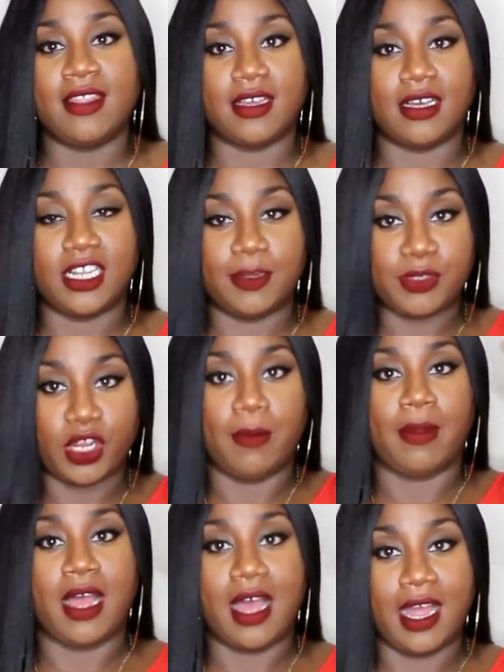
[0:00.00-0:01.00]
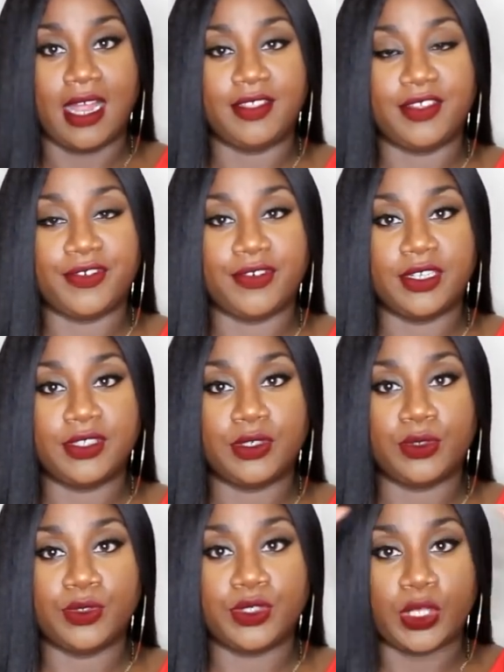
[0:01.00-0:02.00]
the clips are behind the
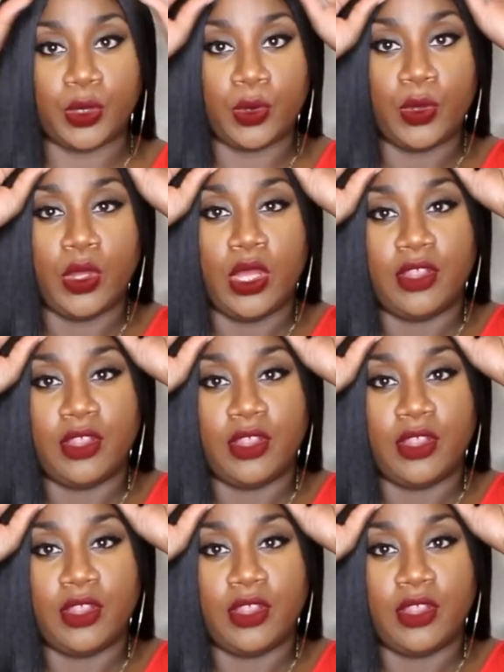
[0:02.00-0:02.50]
frontal so